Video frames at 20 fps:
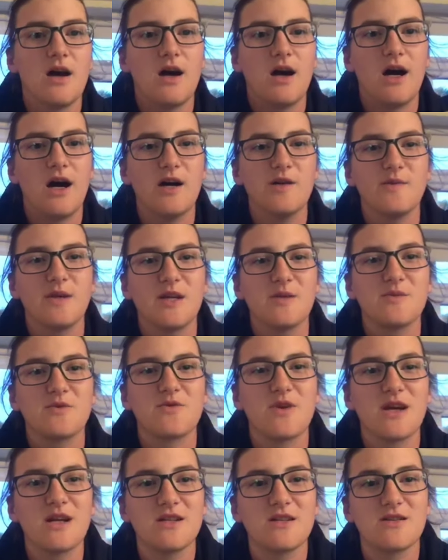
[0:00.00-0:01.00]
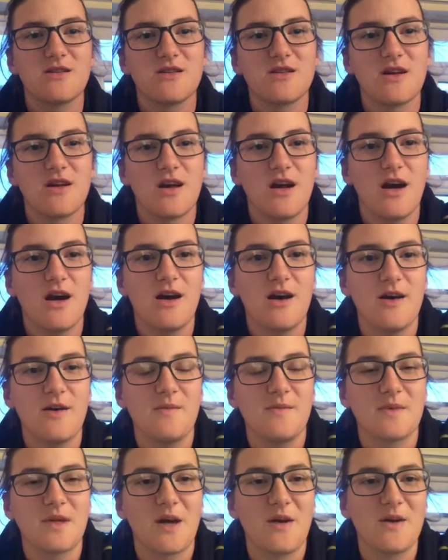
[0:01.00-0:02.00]
Hi, my name's Rach.
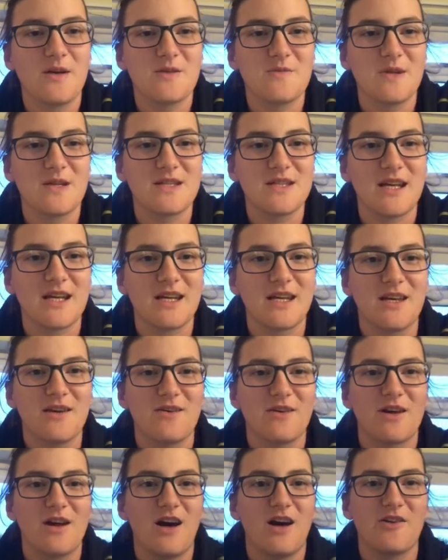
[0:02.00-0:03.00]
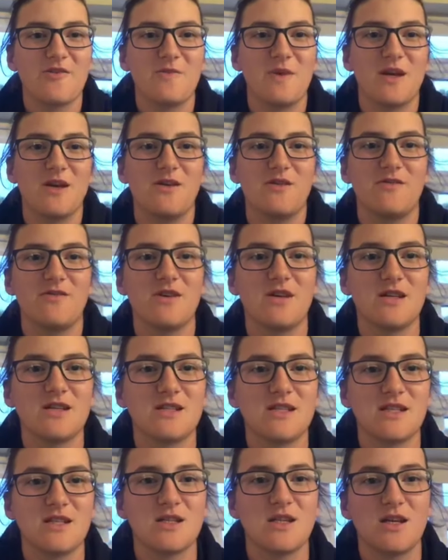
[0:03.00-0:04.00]
I'm going into my 2nd year at Cardiff Met
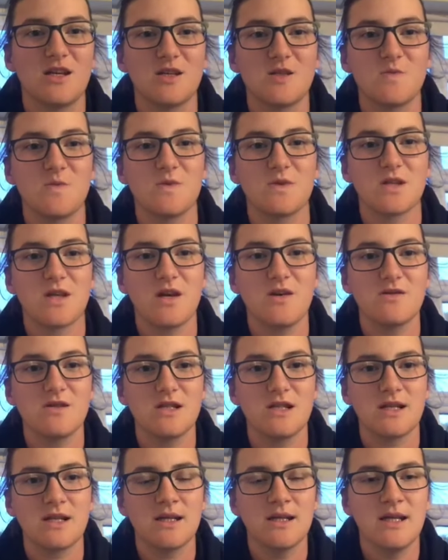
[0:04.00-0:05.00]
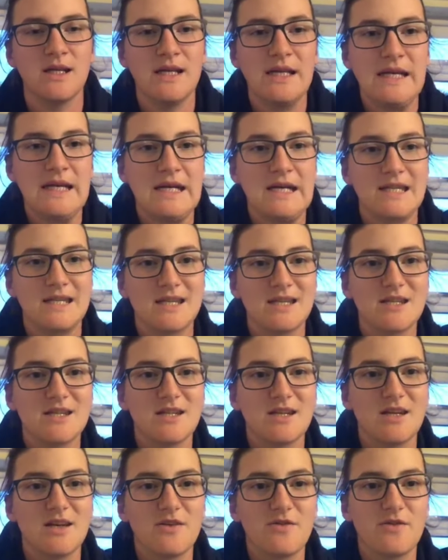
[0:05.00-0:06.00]
University studying sports coaching, and this
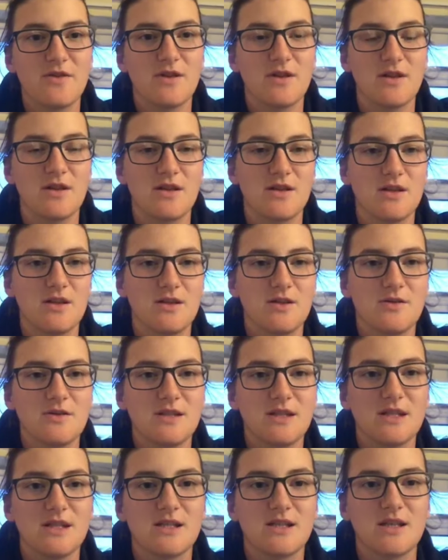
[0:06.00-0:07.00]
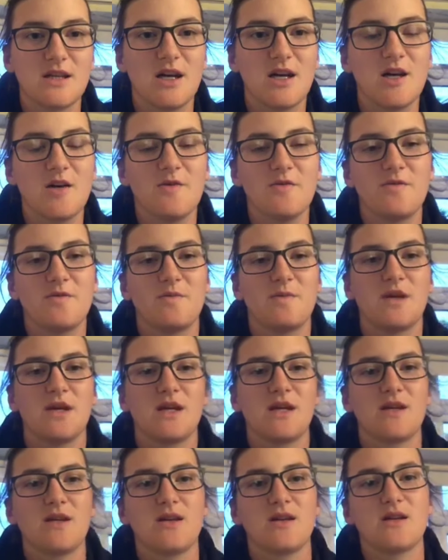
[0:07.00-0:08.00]
year for the new season I've
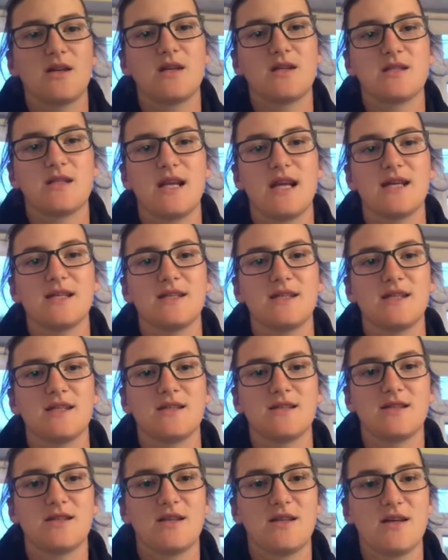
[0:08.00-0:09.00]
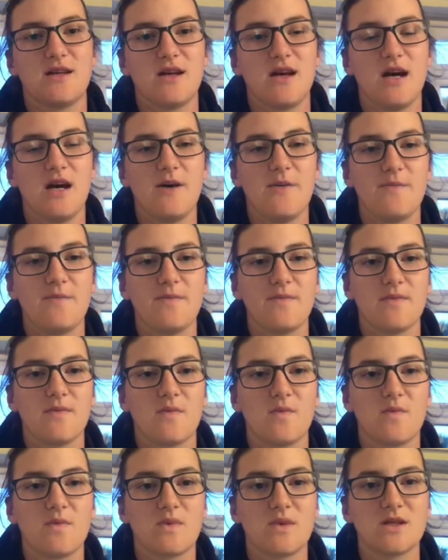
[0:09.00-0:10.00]
been selected as the
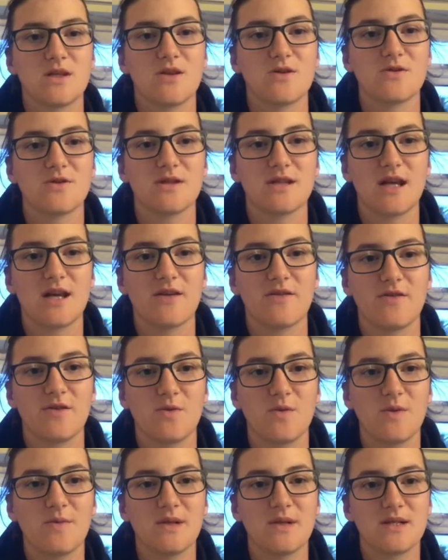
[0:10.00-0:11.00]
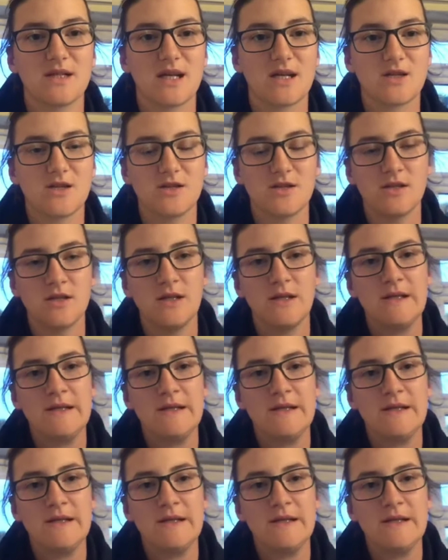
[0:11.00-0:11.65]
social sec for the women's section.